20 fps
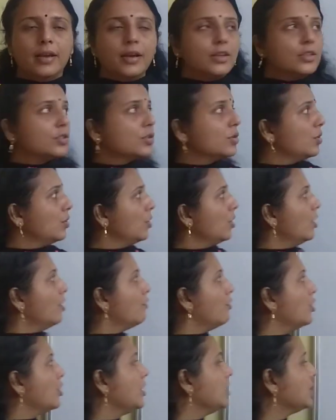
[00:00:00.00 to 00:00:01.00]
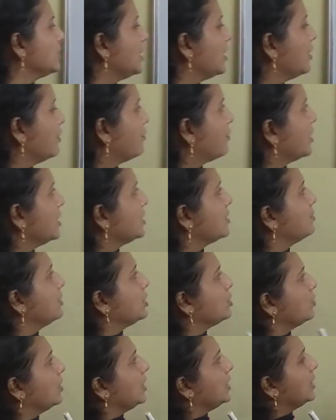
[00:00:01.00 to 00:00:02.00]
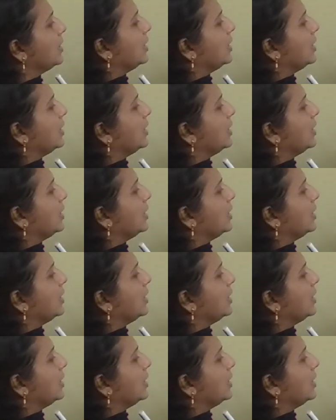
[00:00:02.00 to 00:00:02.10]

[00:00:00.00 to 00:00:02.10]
So what is the difference between